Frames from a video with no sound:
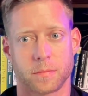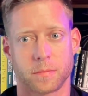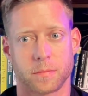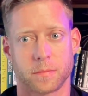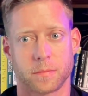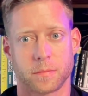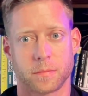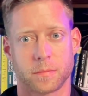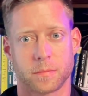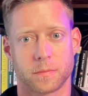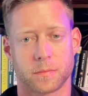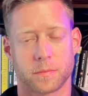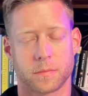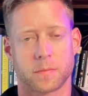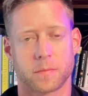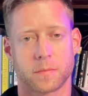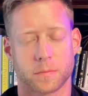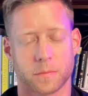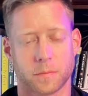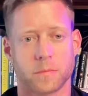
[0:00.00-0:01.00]

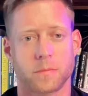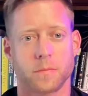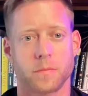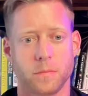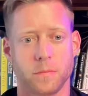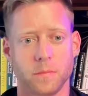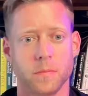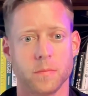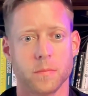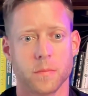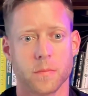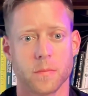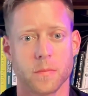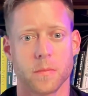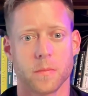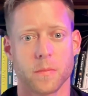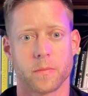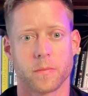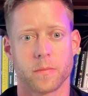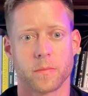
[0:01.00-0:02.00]

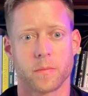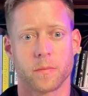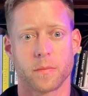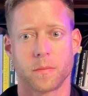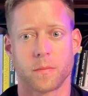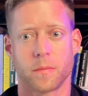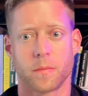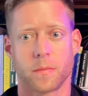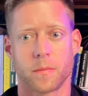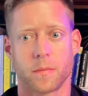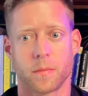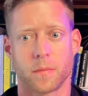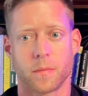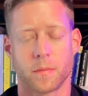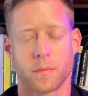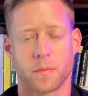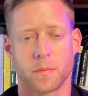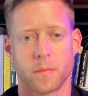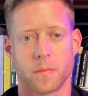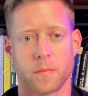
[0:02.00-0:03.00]

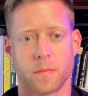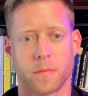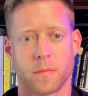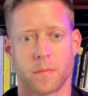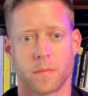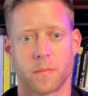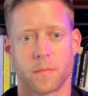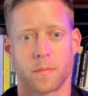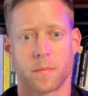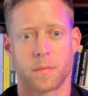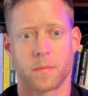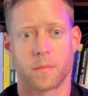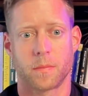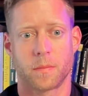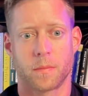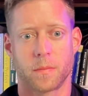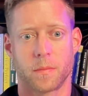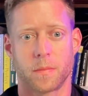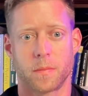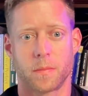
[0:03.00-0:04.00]

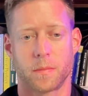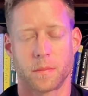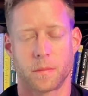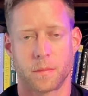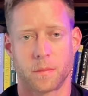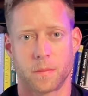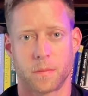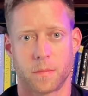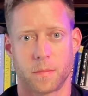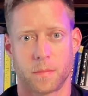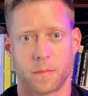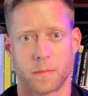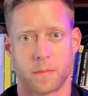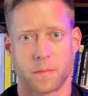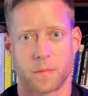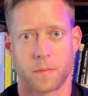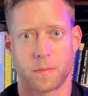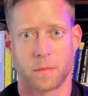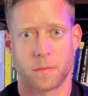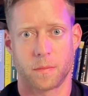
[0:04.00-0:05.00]

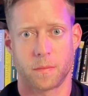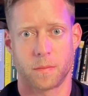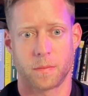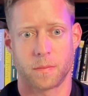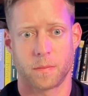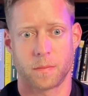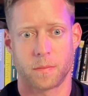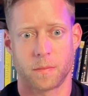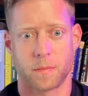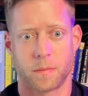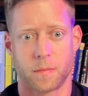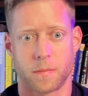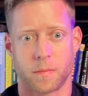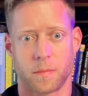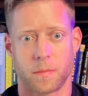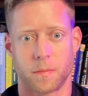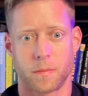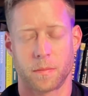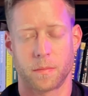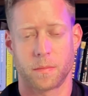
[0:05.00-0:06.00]

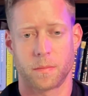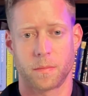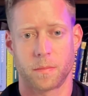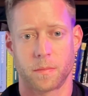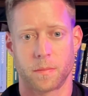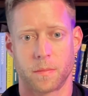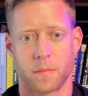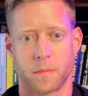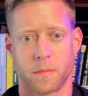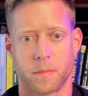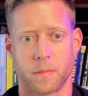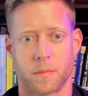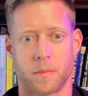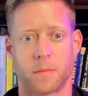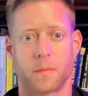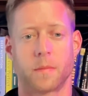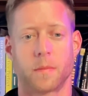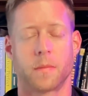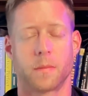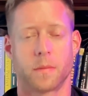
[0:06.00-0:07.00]

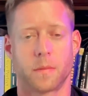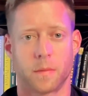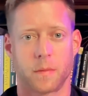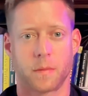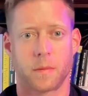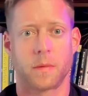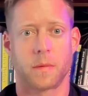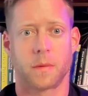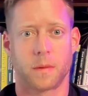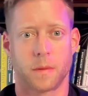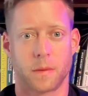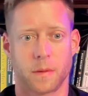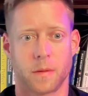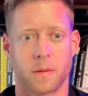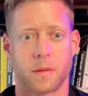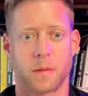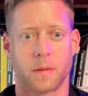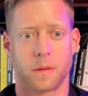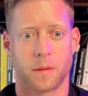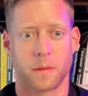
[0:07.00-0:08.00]
This person isn't speaking.